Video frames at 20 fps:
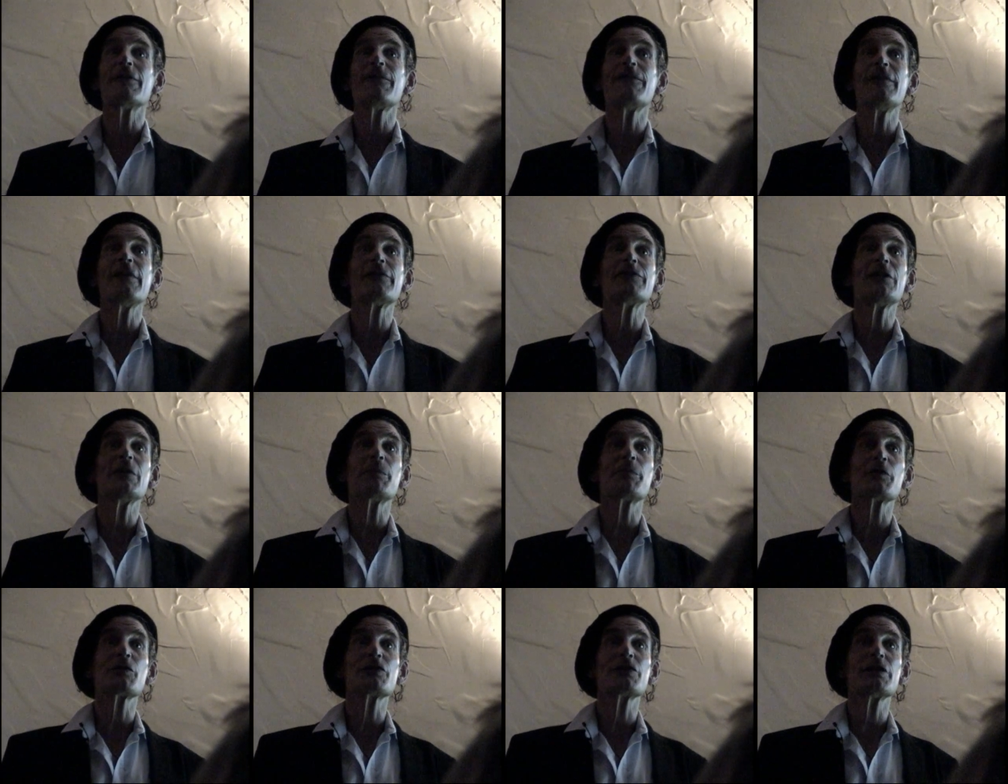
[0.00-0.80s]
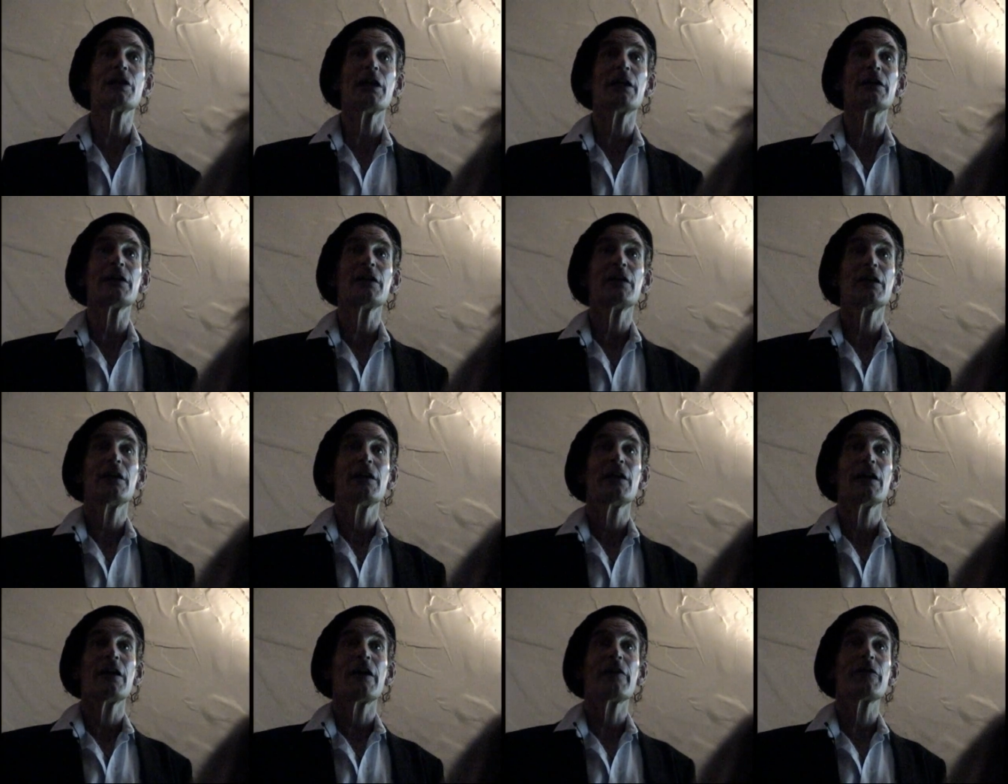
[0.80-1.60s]
to 50%
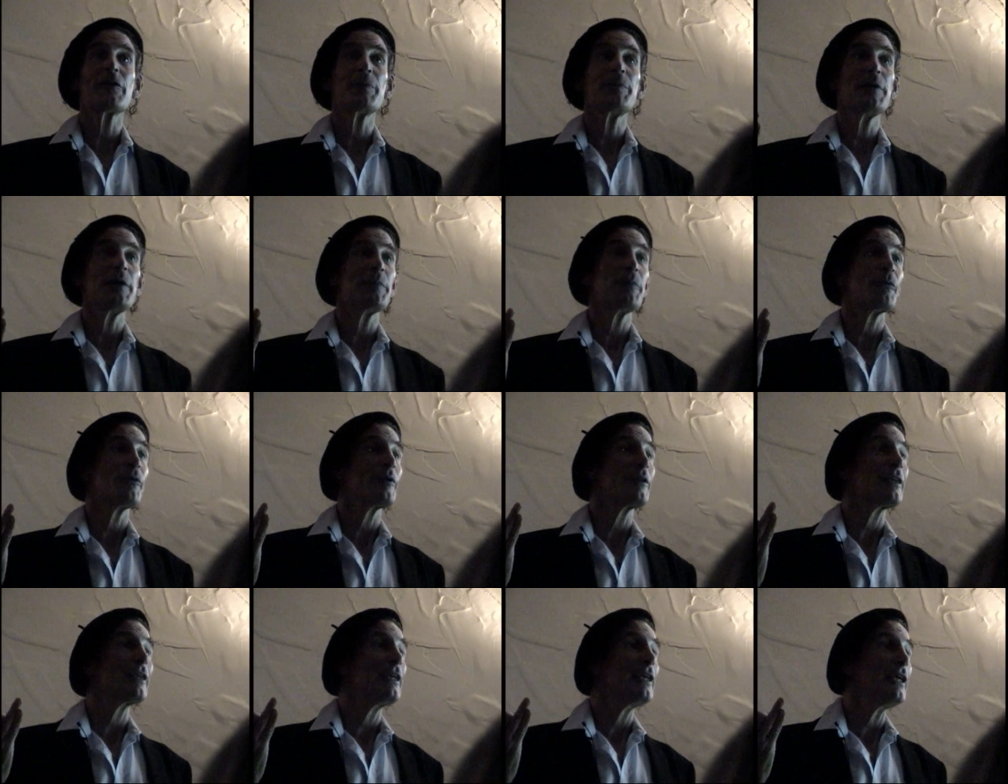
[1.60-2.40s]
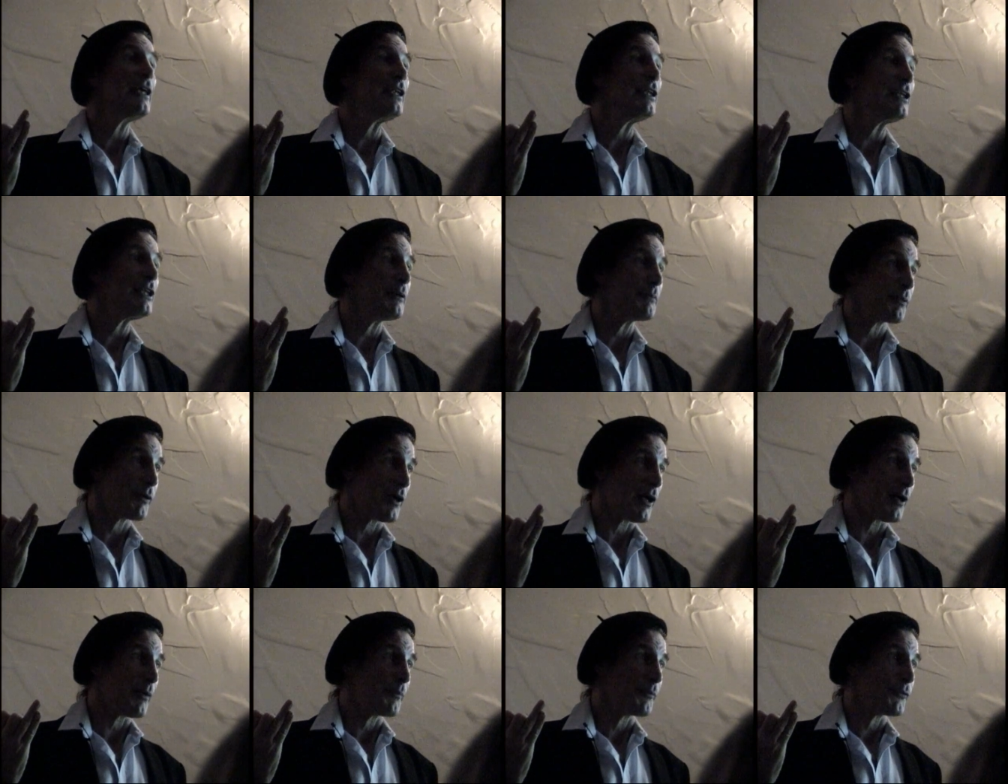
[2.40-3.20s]
of the people with kidney
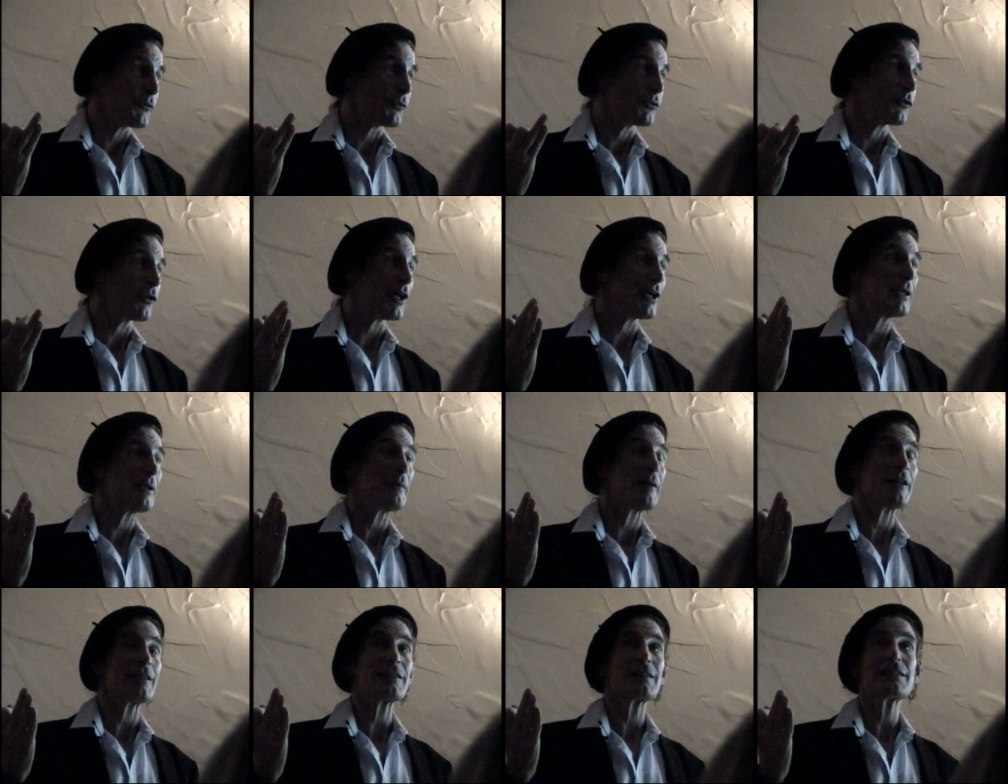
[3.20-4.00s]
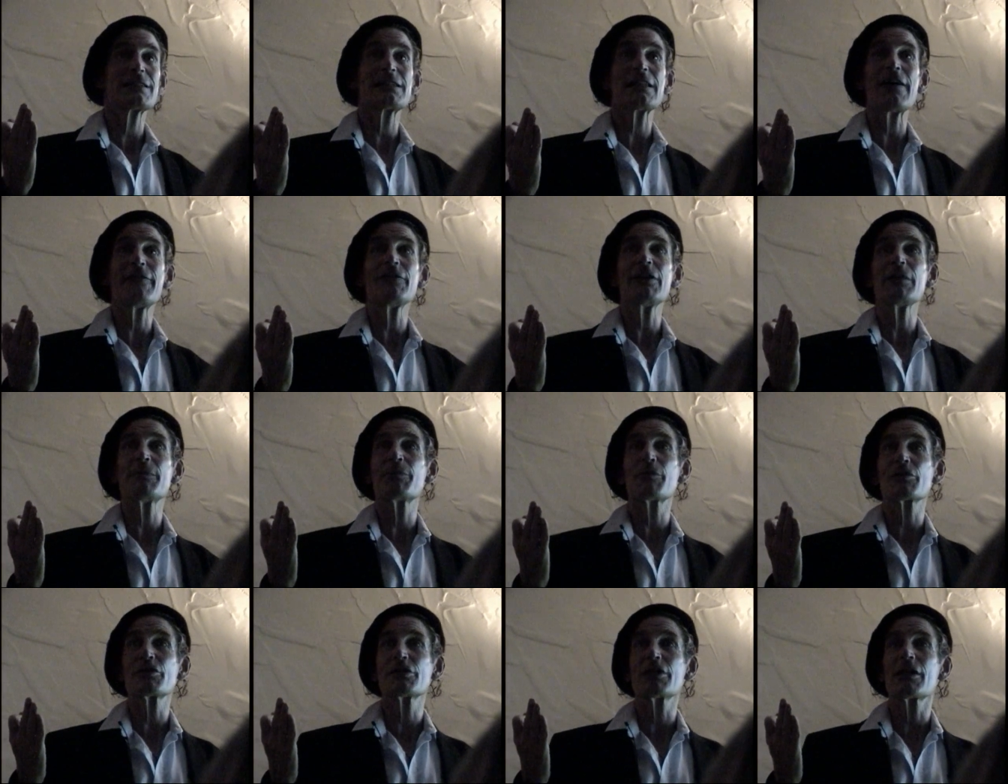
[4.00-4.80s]
problems. We're talking about
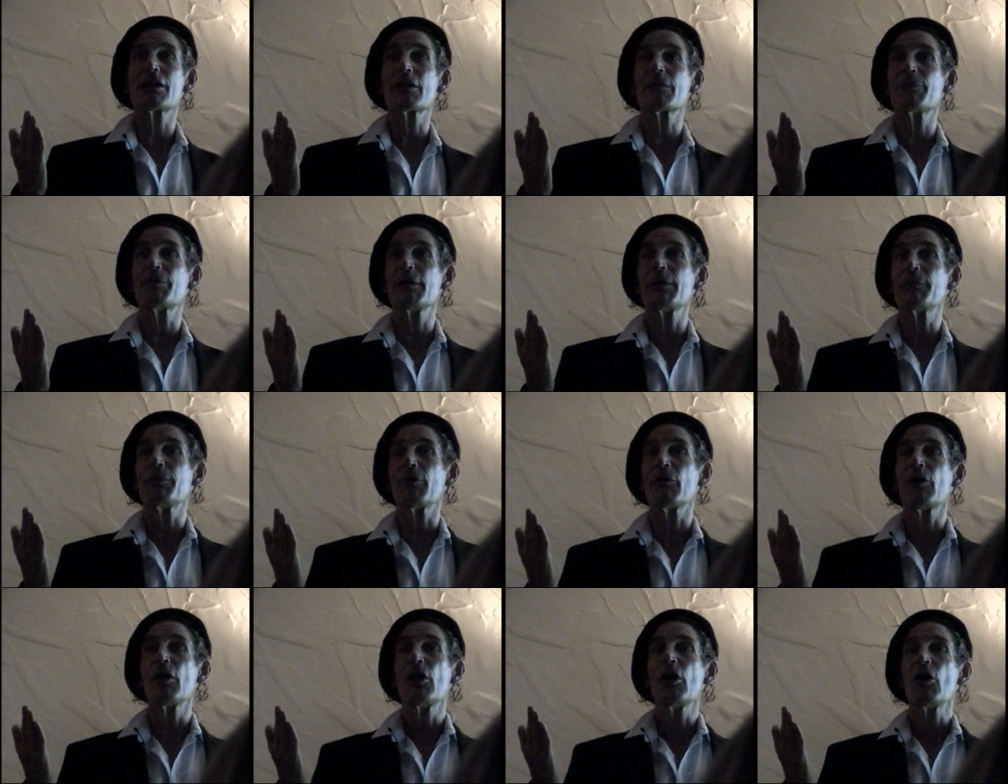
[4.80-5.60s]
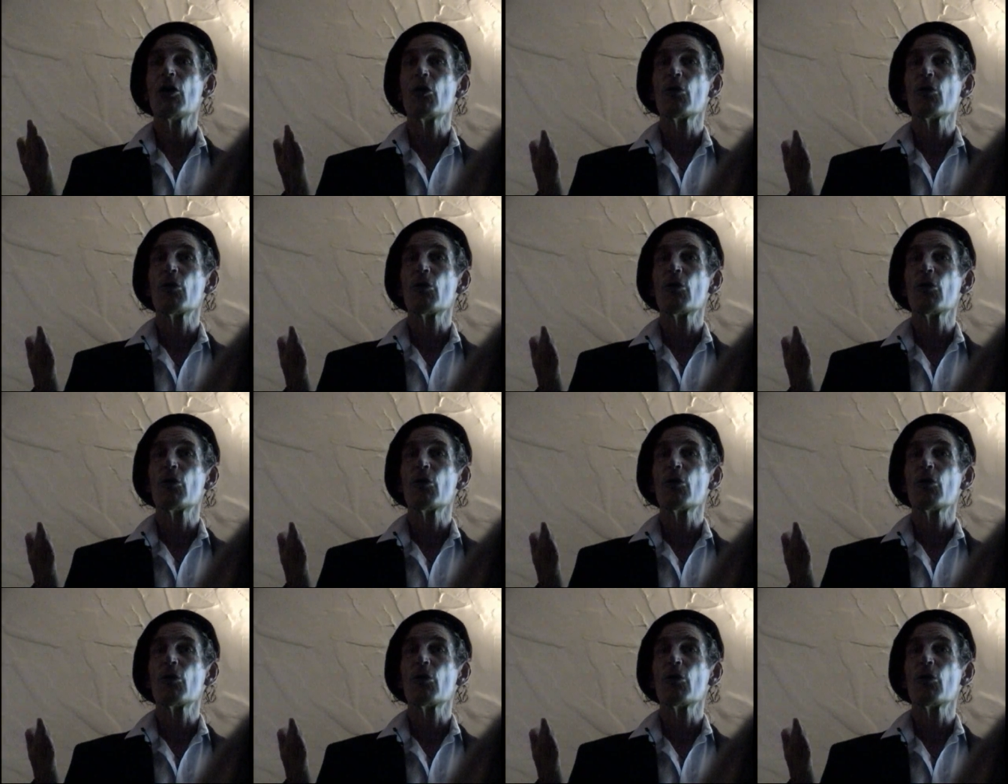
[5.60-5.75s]
70% of the people